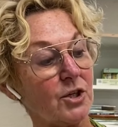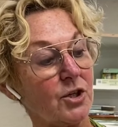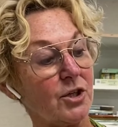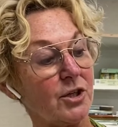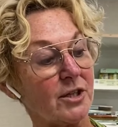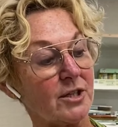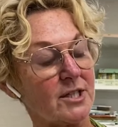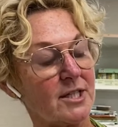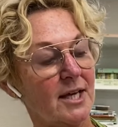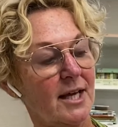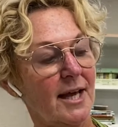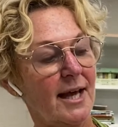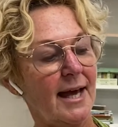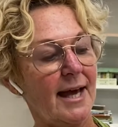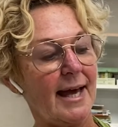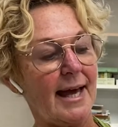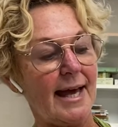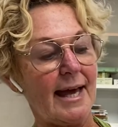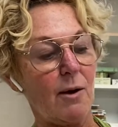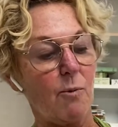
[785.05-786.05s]
cooked.
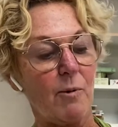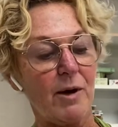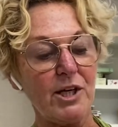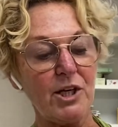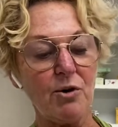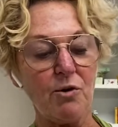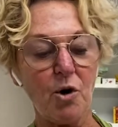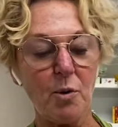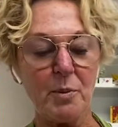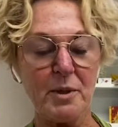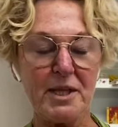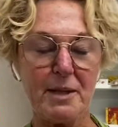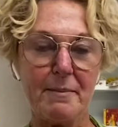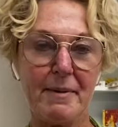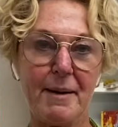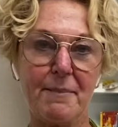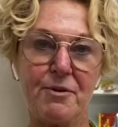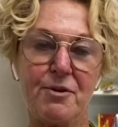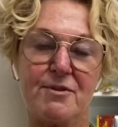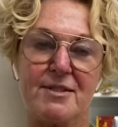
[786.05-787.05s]
And when you open them
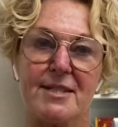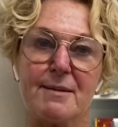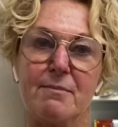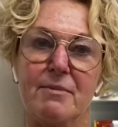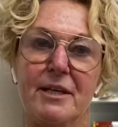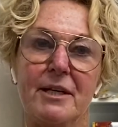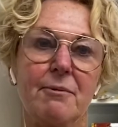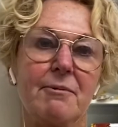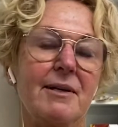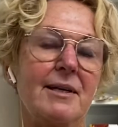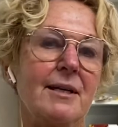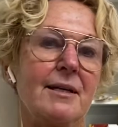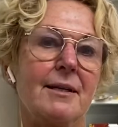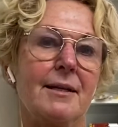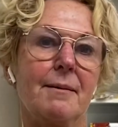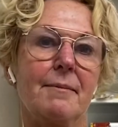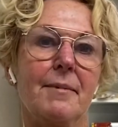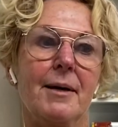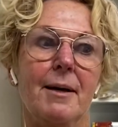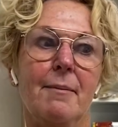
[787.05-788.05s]
up, there's some liquid in
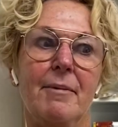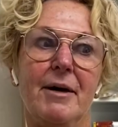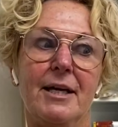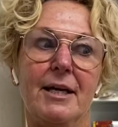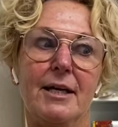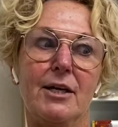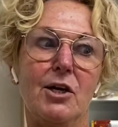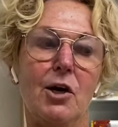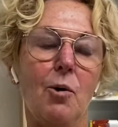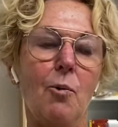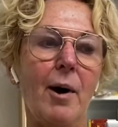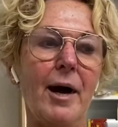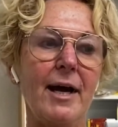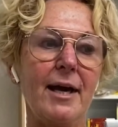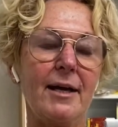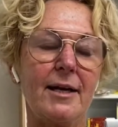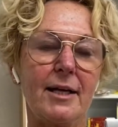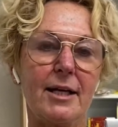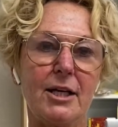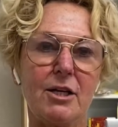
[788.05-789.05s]
them. But you know what?
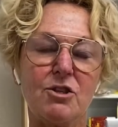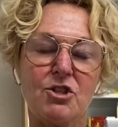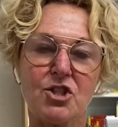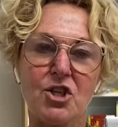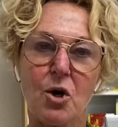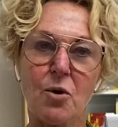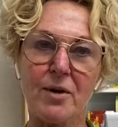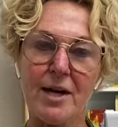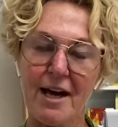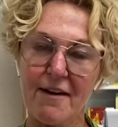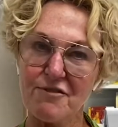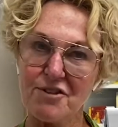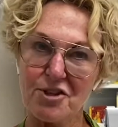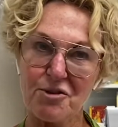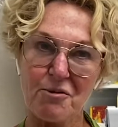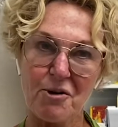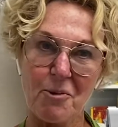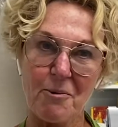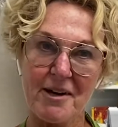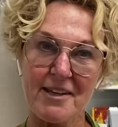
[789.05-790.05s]
You don't have to
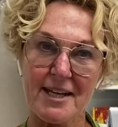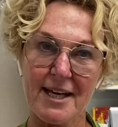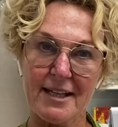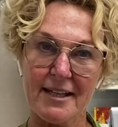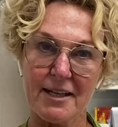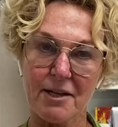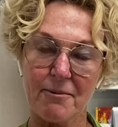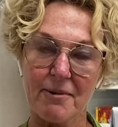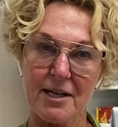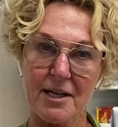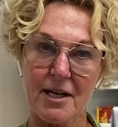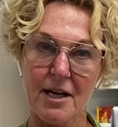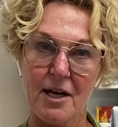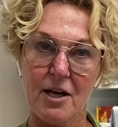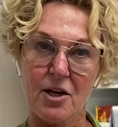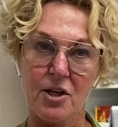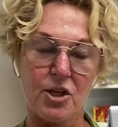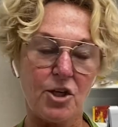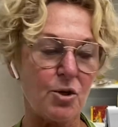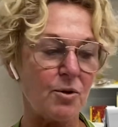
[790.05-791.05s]
throw away that liquid.
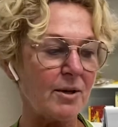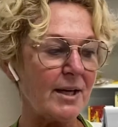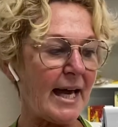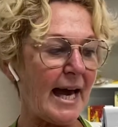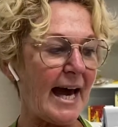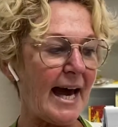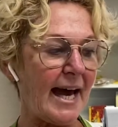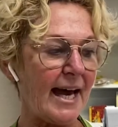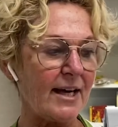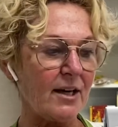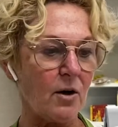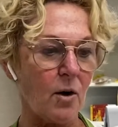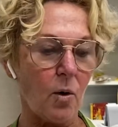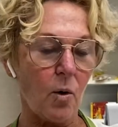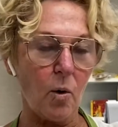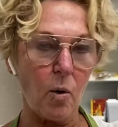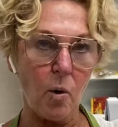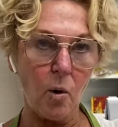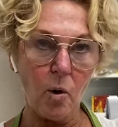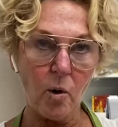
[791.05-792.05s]
You could add a
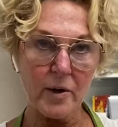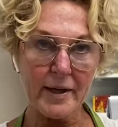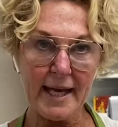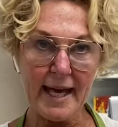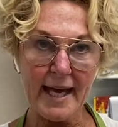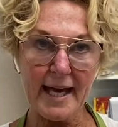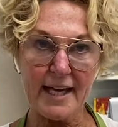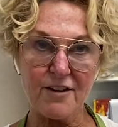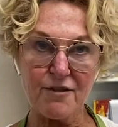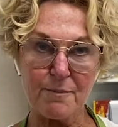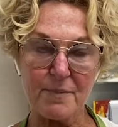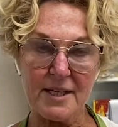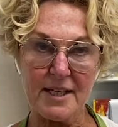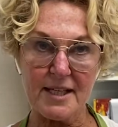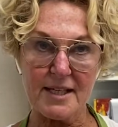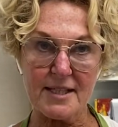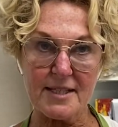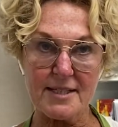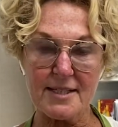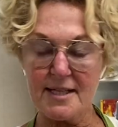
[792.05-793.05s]
whole can of
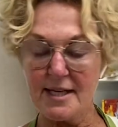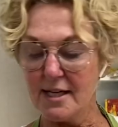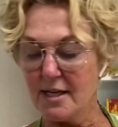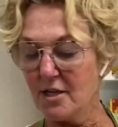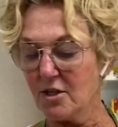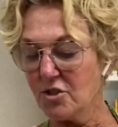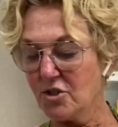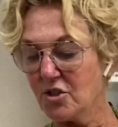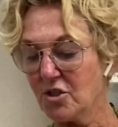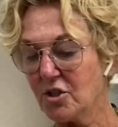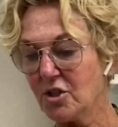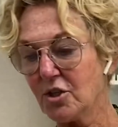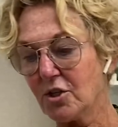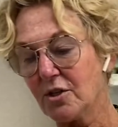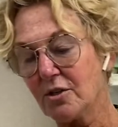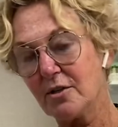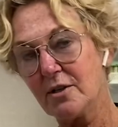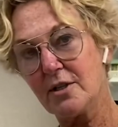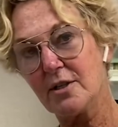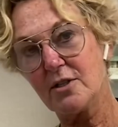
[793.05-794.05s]
beans to
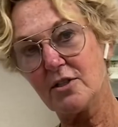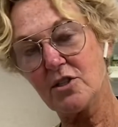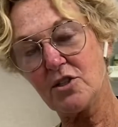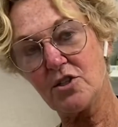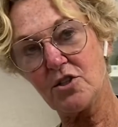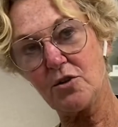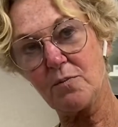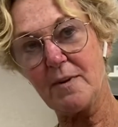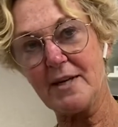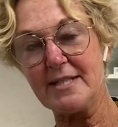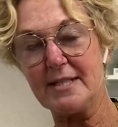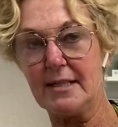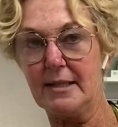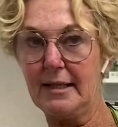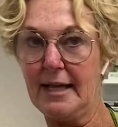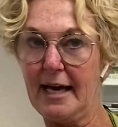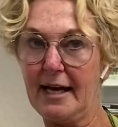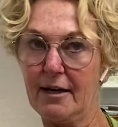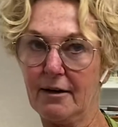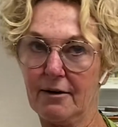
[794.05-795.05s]
your soup as a
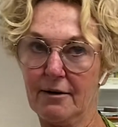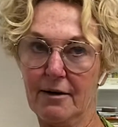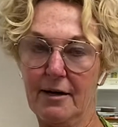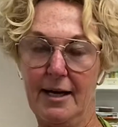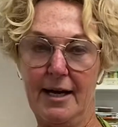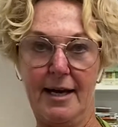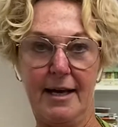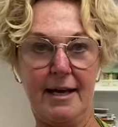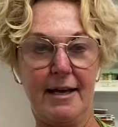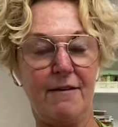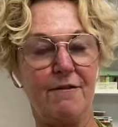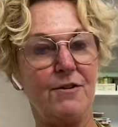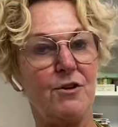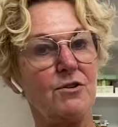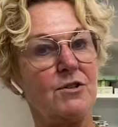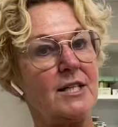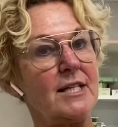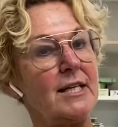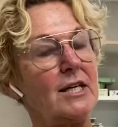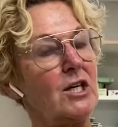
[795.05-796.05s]
layer if you
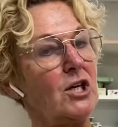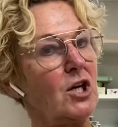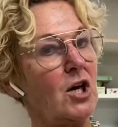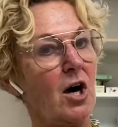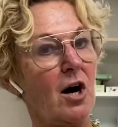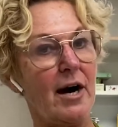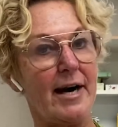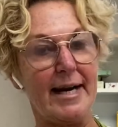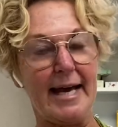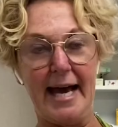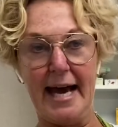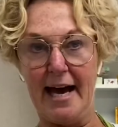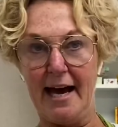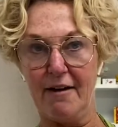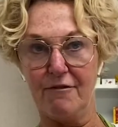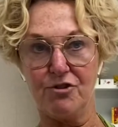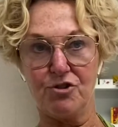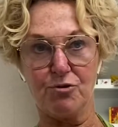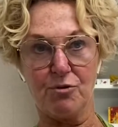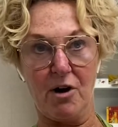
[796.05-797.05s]
did not
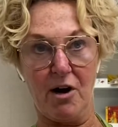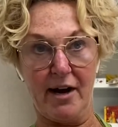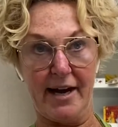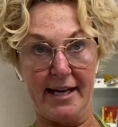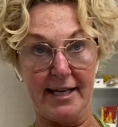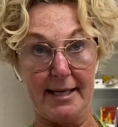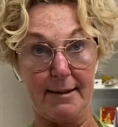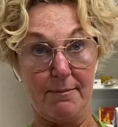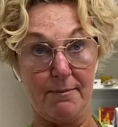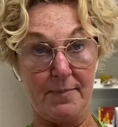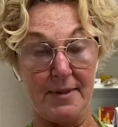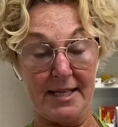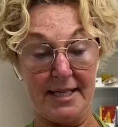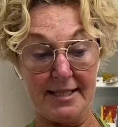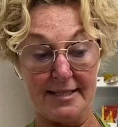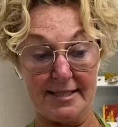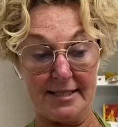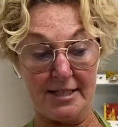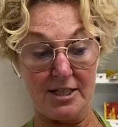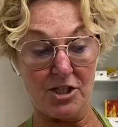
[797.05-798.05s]
have dried
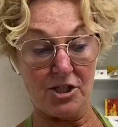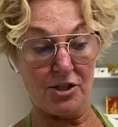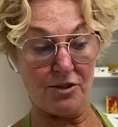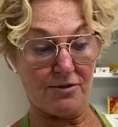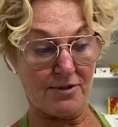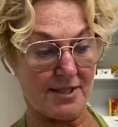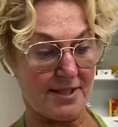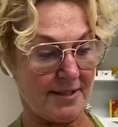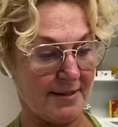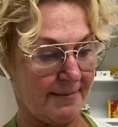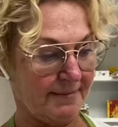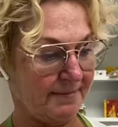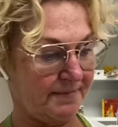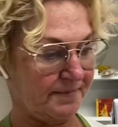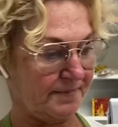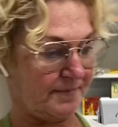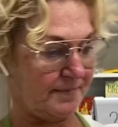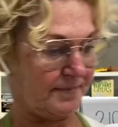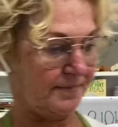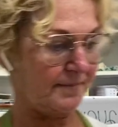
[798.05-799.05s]
beans to use.
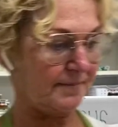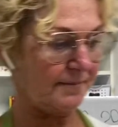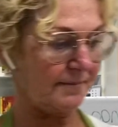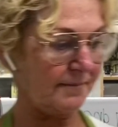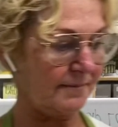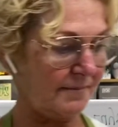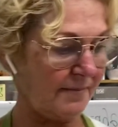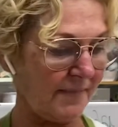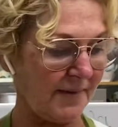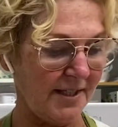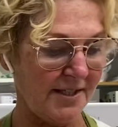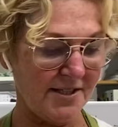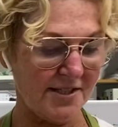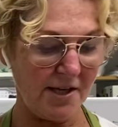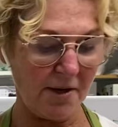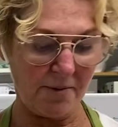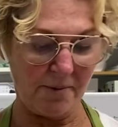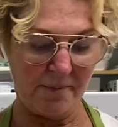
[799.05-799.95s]
So,